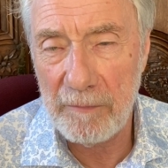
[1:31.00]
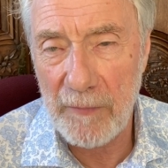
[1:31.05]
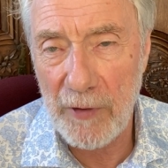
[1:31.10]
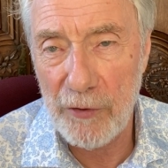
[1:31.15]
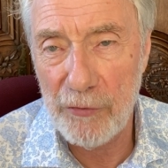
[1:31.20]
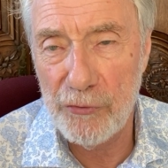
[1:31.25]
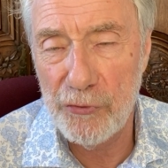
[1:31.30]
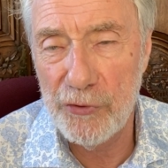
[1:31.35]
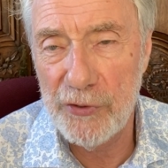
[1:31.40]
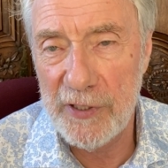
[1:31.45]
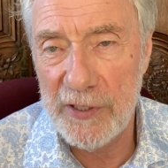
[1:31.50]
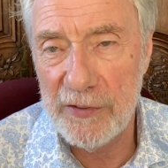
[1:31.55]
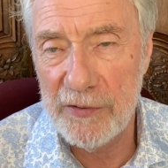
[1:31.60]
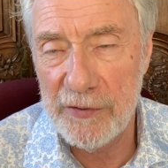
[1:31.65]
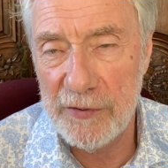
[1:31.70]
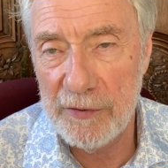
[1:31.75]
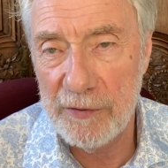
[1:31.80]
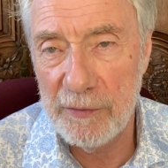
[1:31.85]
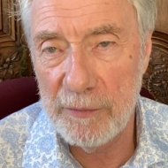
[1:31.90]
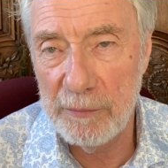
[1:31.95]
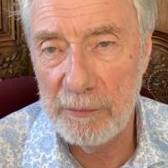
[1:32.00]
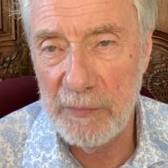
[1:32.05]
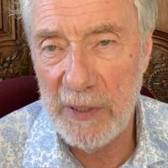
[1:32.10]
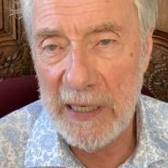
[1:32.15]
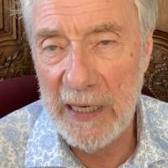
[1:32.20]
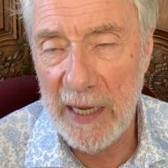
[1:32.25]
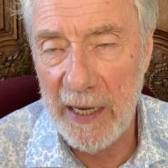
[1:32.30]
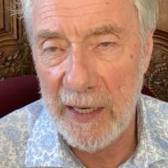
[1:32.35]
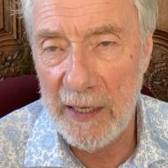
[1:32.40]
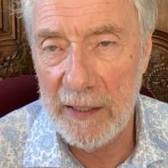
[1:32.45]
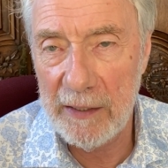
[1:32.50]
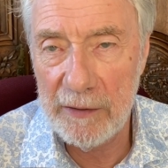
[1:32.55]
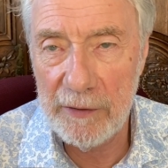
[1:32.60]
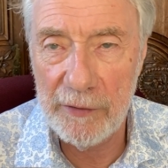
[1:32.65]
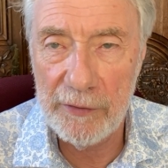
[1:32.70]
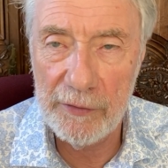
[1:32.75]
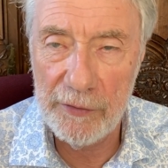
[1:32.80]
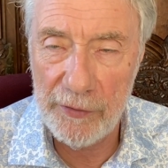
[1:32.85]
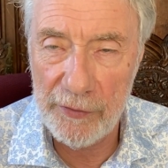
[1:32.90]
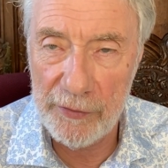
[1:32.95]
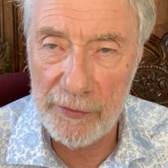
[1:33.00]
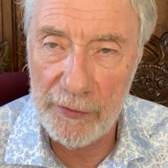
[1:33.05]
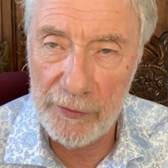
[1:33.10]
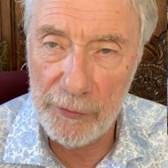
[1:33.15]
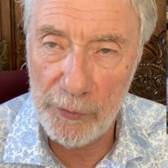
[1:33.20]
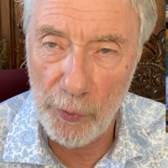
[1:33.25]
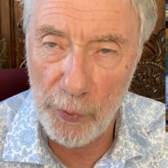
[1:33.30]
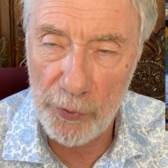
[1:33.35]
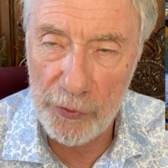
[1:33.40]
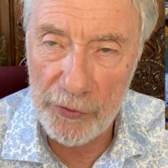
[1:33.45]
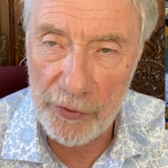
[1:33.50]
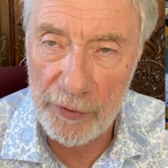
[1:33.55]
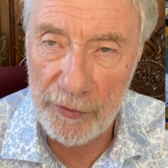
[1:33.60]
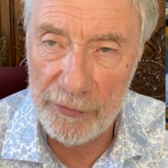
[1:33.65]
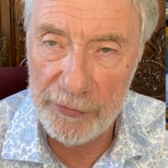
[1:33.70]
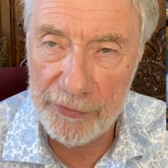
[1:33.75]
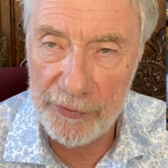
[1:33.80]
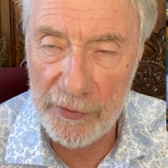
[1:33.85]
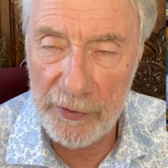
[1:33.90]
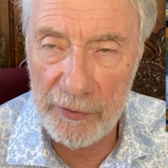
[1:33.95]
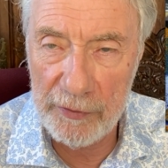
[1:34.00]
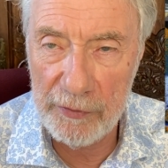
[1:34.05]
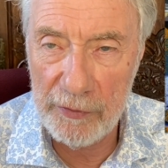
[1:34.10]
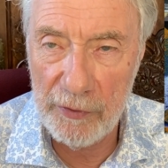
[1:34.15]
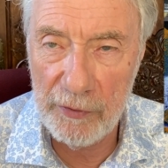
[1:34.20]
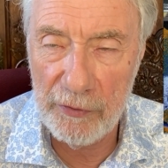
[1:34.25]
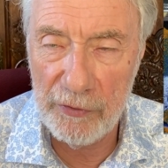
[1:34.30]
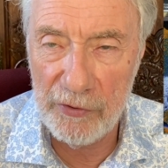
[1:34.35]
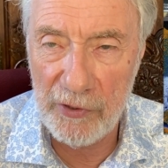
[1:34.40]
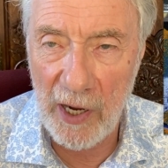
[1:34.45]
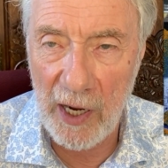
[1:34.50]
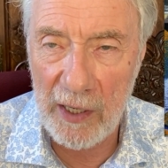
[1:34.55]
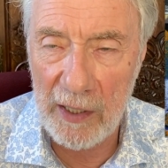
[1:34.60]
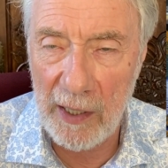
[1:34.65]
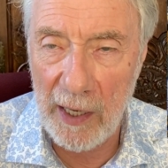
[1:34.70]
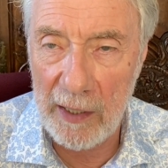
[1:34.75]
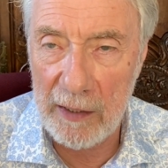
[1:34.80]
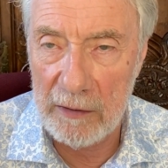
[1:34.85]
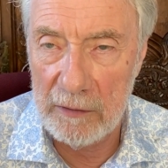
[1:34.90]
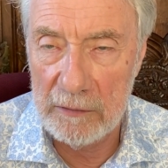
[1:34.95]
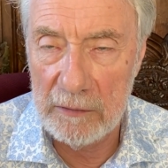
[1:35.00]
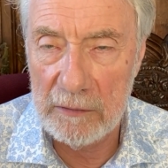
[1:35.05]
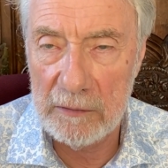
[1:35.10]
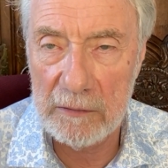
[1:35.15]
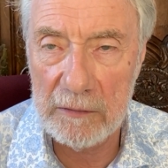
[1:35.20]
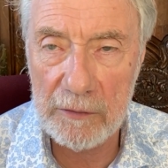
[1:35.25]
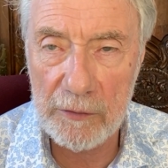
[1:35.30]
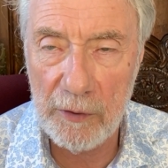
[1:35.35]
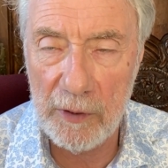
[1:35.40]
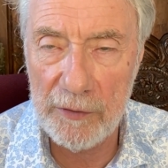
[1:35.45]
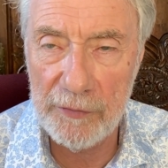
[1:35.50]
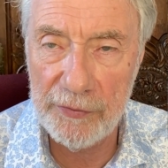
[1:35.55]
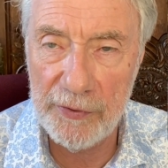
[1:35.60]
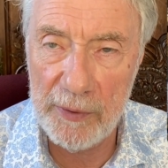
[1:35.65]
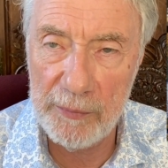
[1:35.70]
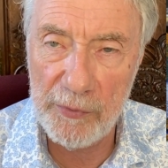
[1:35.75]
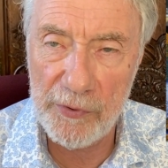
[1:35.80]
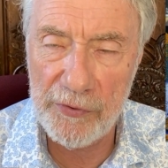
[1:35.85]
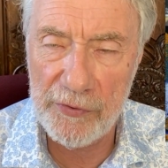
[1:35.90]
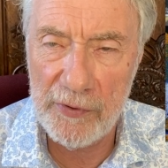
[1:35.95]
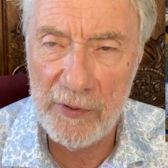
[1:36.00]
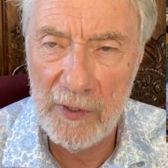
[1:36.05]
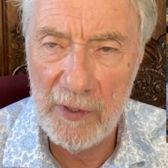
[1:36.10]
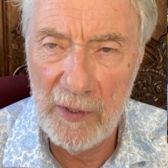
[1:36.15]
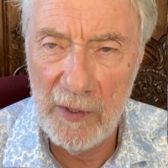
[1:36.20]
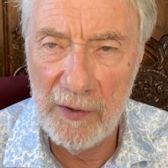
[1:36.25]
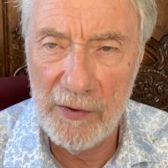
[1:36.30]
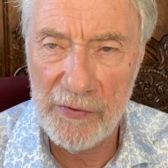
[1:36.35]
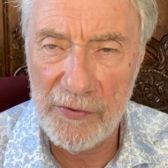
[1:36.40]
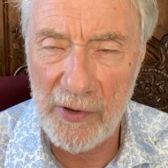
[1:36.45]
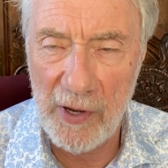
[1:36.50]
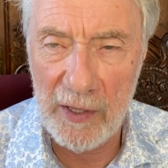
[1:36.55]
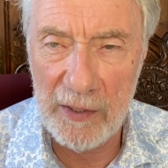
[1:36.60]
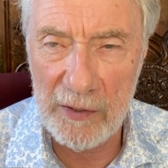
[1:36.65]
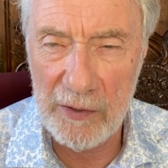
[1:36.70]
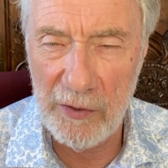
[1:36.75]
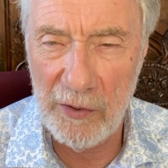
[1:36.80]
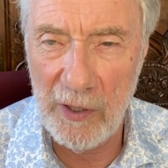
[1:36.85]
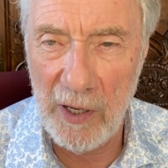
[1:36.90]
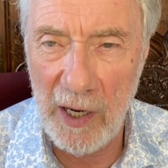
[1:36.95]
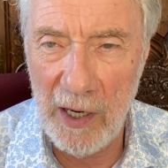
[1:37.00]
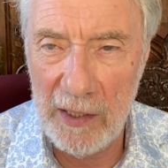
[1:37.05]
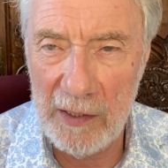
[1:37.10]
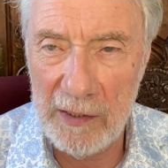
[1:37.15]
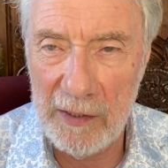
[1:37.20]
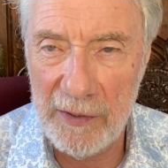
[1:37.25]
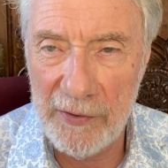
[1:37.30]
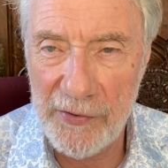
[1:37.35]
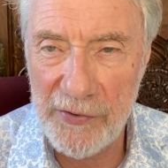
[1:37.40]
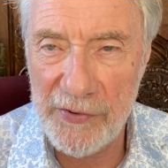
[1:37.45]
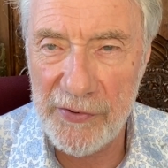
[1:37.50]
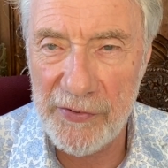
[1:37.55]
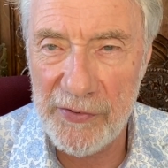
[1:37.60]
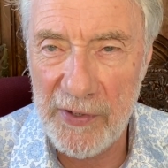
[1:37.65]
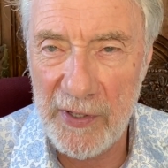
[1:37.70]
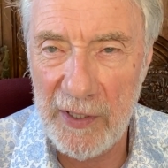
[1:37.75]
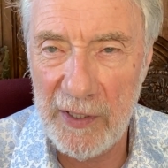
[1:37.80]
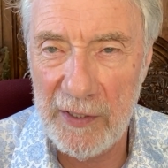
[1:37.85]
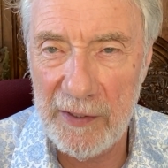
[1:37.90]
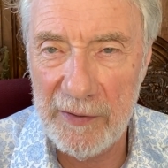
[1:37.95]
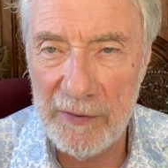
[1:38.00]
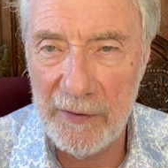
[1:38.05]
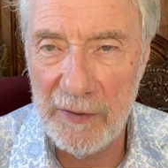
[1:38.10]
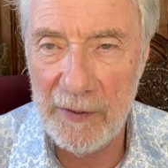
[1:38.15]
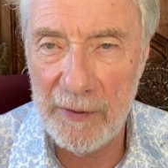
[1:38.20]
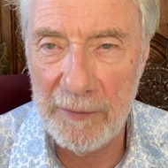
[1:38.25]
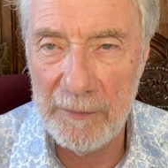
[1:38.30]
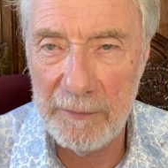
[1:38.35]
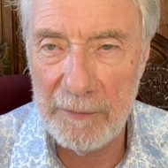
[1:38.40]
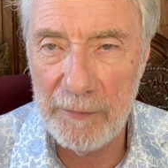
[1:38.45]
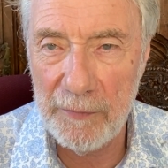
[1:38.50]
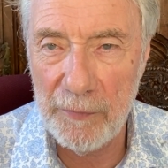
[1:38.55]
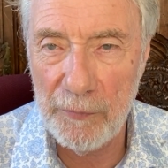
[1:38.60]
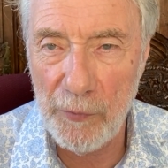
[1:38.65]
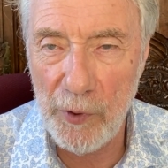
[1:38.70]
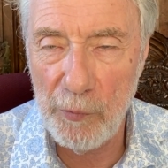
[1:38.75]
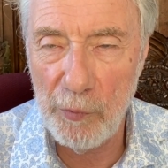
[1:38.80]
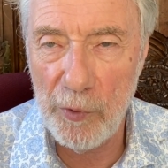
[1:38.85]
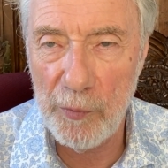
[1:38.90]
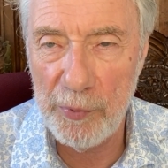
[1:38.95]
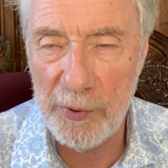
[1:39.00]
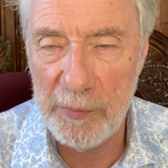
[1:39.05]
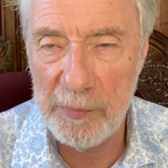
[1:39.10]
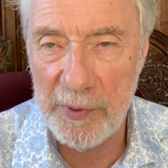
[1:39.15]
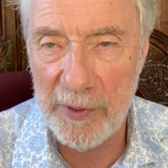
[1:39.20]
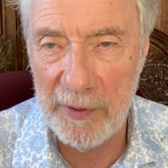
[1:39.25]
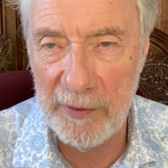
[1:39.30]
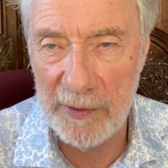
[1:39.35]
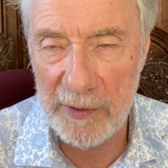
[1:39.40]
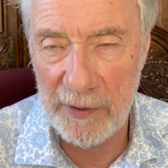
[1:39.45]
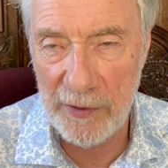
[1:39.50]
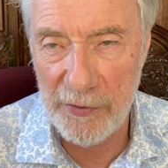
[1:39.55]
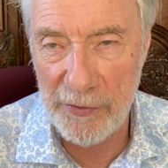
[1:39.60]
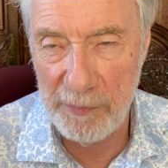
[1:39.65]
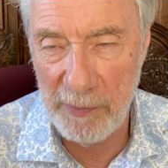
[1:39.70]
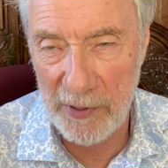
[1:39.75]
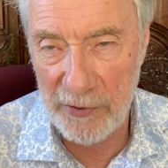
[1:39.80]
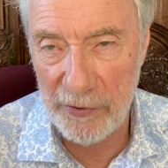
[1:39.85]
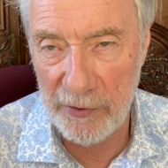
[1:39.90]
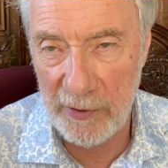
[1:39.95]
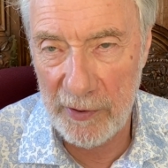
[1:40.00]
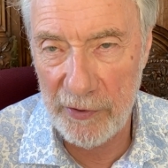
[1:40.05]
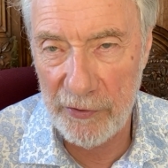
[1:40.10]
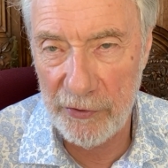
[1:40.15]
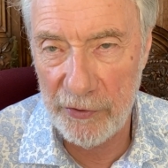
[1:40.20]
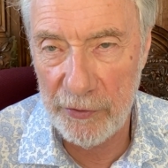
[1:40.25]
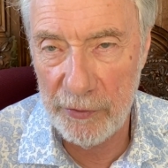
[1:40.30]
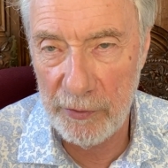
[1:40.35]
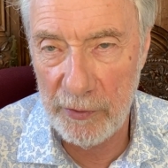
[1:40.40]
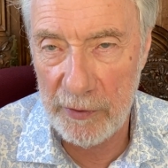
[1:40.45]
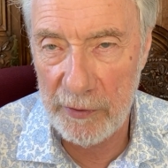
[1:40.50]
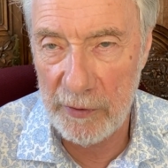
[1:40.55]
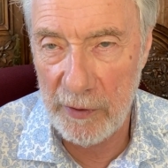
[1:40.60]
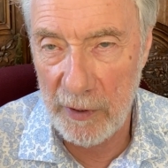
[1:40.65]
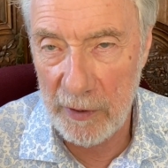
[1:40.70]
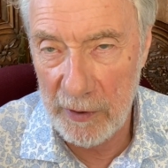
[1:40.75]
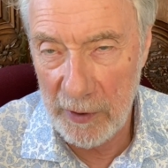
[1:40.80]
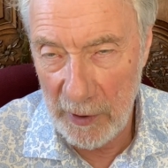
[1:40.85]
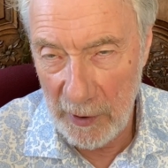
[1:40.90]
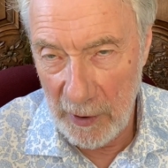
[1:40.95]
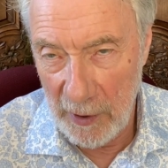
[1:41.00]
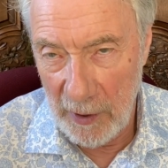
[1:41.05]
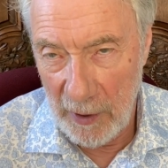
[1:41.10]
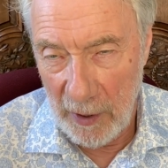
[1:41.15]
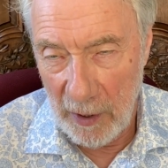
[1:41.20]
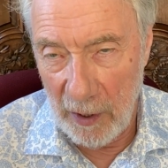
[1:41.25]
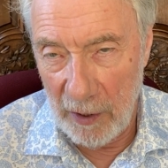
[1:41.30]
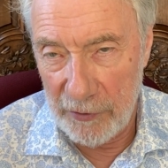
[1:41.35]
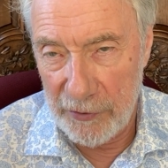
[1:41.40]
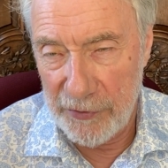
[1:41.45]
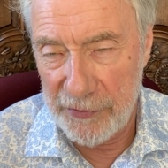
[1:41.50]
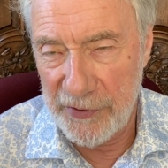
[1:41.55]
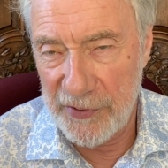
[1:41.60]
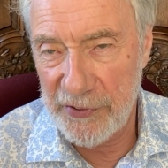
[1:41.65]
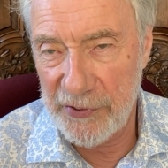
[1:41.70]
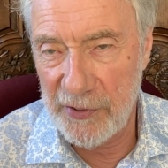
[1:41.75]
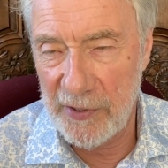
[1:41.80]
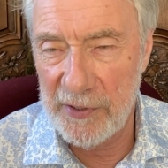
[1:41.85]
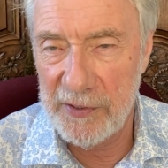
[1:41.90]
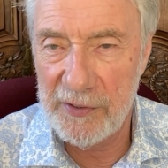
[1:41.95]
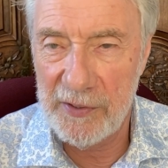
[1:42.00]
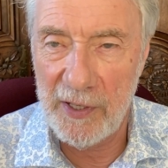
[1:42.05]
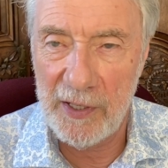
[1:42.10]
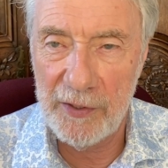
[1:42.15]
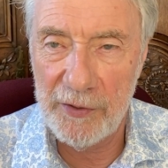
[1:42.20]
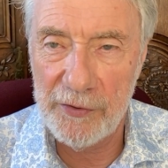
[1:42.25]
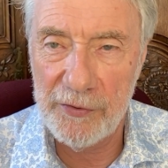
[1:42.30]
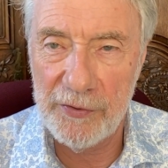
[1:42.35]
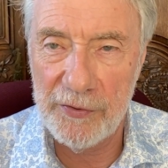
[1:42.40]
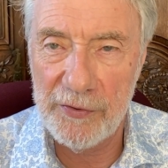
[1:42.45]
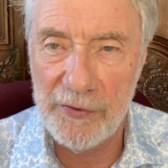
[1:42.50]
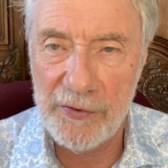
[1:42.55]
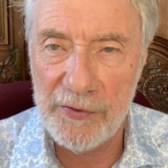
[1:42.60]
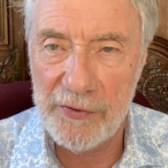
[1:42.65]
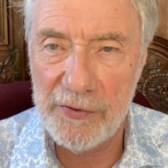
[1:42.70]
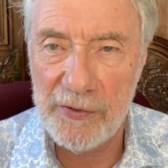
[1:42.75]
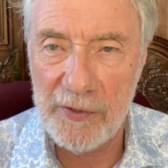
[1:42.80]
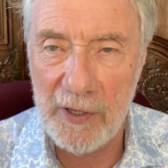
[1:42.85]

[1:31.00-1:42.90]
Judith Miller, the daughter of Jacques Lacan, a quite famous psychoanalyst, and we were preparing a special issue on artificial intelligence.